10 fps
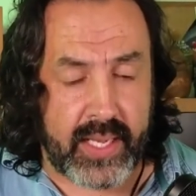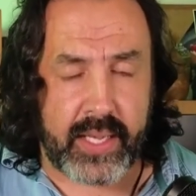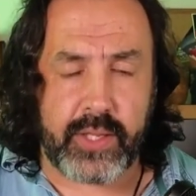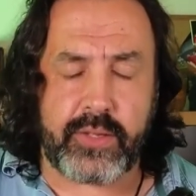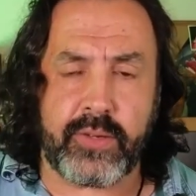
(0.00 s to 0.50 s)
did
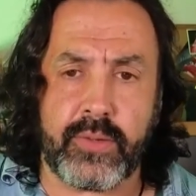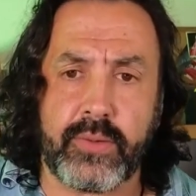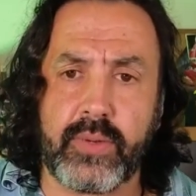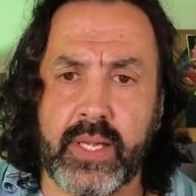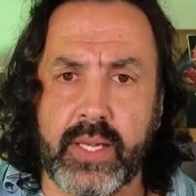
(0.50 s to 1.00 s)
I need to
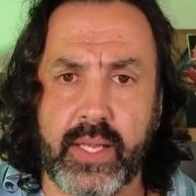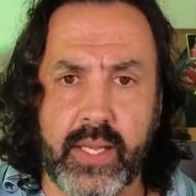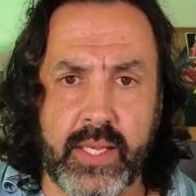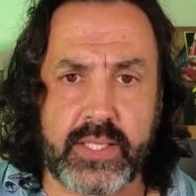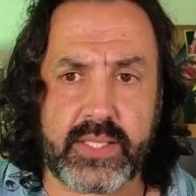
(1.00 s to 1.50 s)
do in
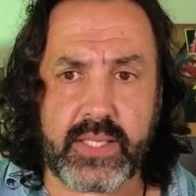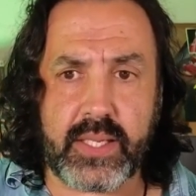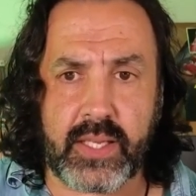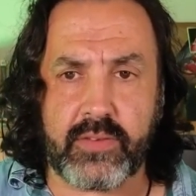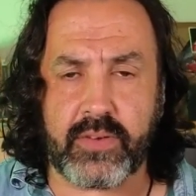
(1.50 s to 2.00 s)

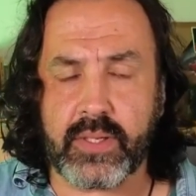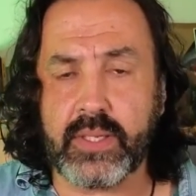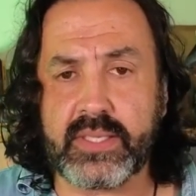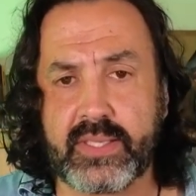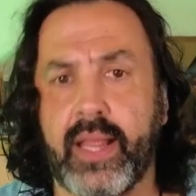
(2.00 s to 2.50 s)
each given
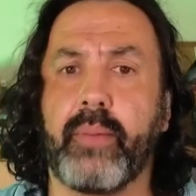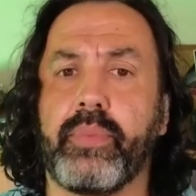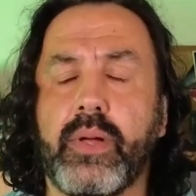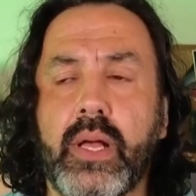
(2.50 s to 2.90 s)
step.